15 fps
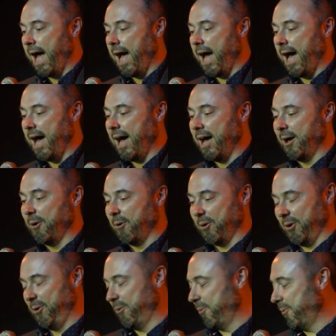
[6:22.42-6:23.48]
Uh,
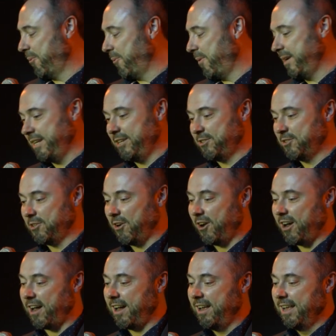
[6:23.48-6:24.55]
what he
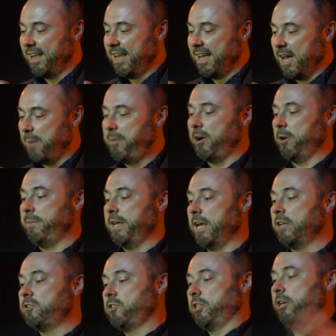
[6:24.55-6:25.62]
saw appeared to be
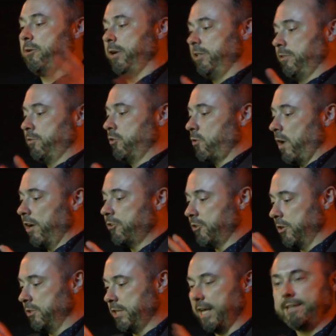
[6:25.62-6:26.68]
a series of
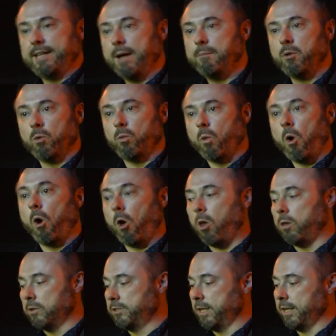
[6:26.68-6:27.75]
structures, a temple
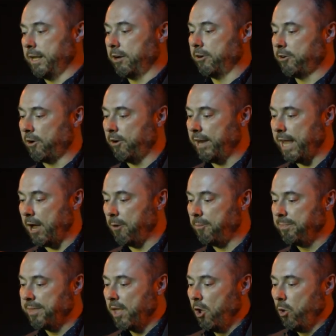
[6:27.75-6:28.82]
wall, as it later turned out,
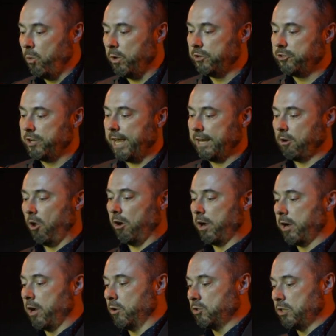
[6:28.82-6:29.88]
which had long
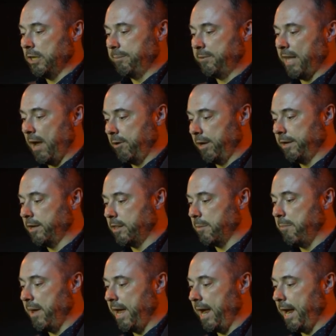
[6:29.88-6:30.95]
ago slipped down into the
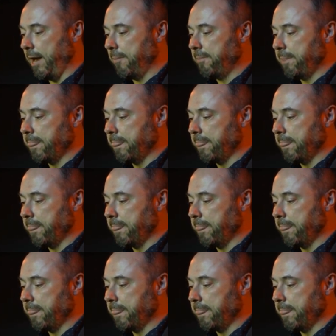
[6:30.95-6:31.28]
bay.